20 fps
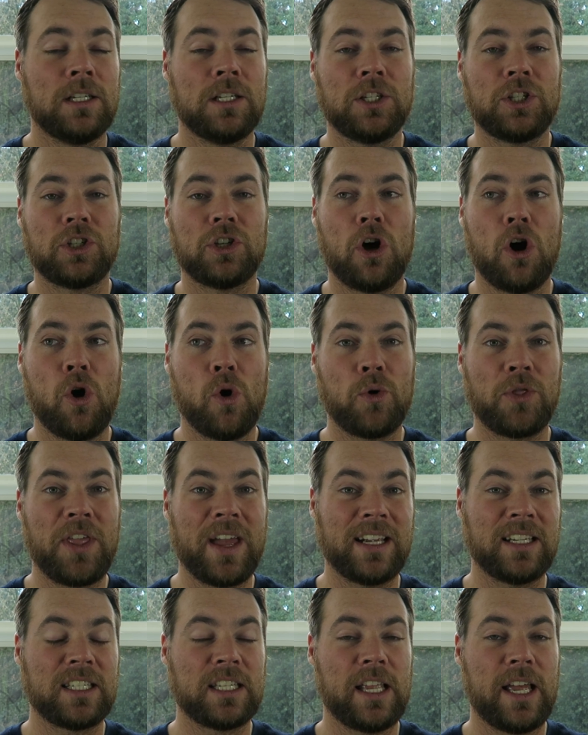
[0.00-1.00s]
So
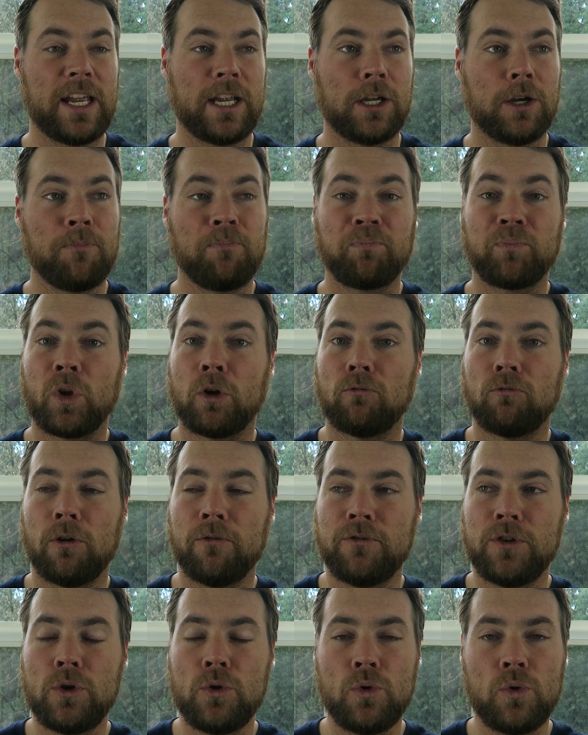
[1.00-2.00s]
things like
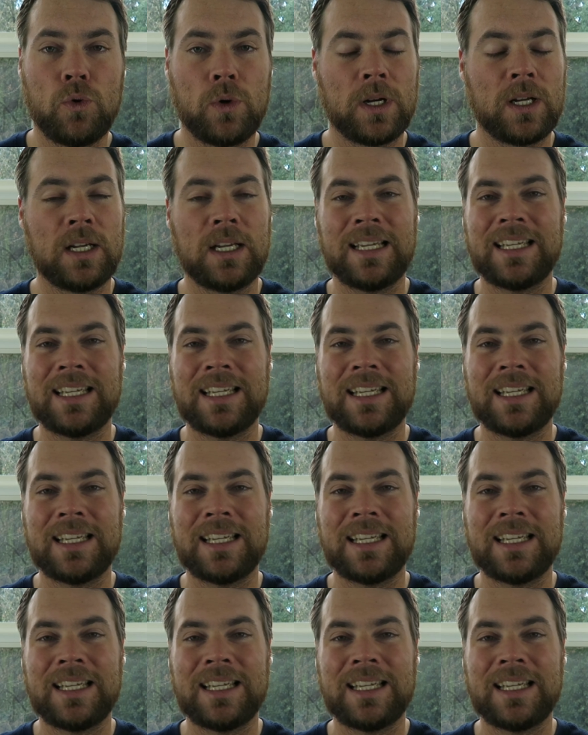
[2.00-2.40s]
review,